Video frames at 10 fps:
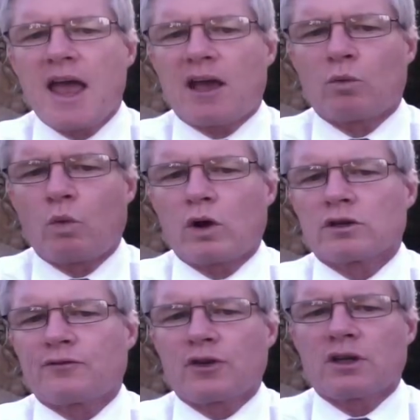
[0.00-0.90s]
and
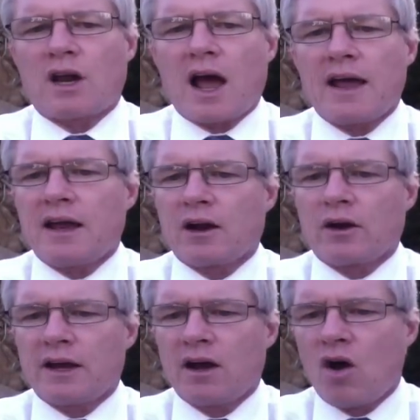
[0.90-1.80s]
wonderful lanai
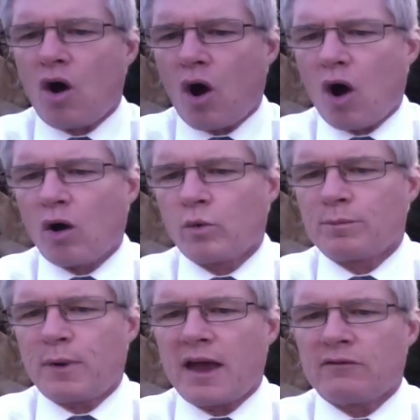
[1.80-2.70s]
area, all
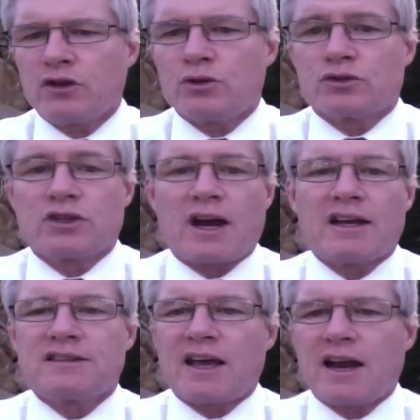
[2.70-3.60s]
with bay views. Did
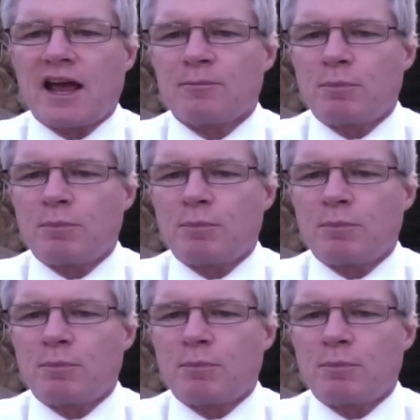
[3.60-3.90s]
I say it had